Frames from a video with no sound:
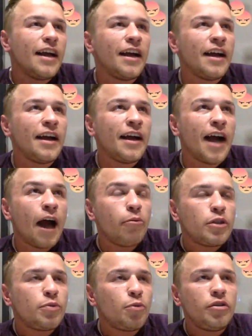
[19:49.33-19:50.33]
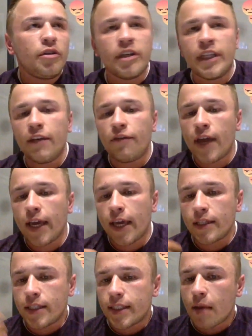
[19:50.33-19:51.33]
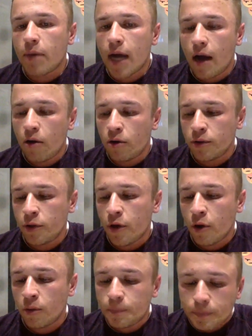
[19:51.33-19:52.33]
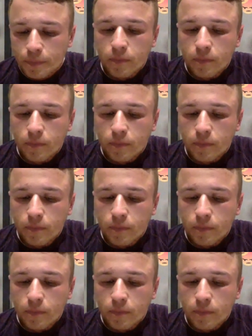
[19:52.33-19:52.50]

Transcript: uh, I was wondering if I can somehow you know